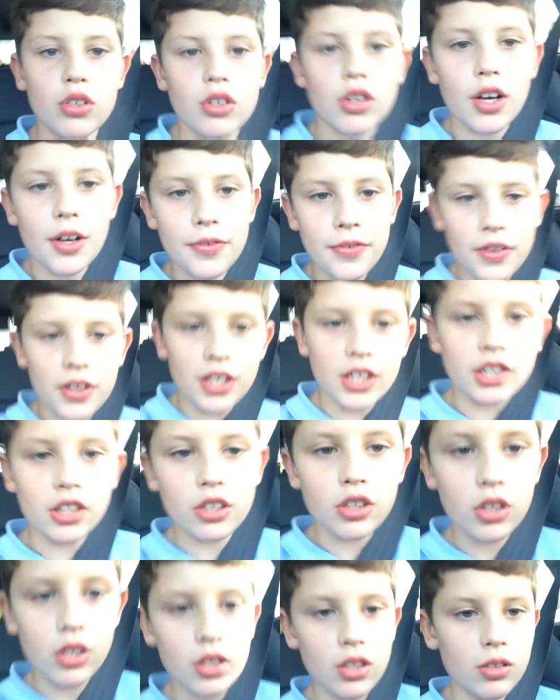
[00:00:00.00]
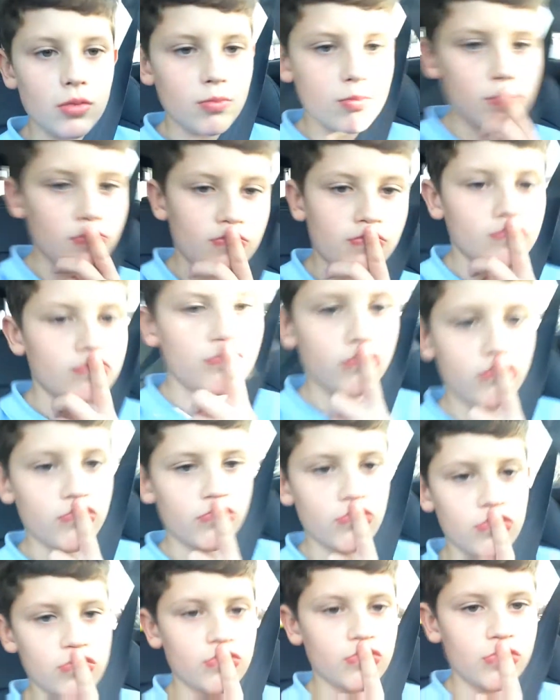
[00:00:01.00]
I think. What does
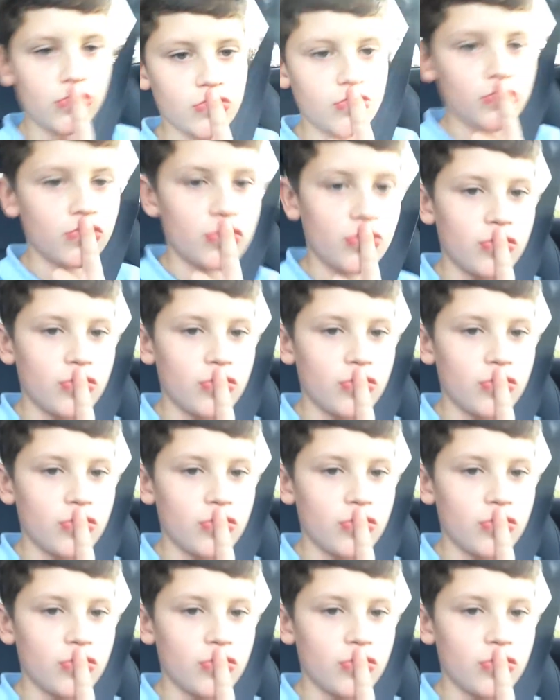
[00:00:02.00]
ideal mean?